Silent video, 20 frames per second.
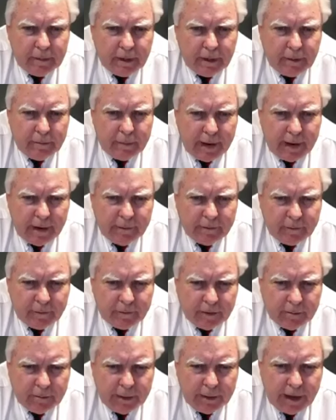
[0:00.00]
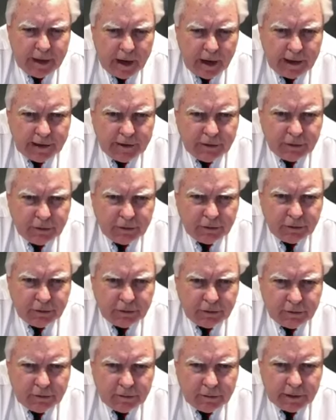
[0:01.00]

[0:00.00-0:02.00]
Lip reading: Above and behind you,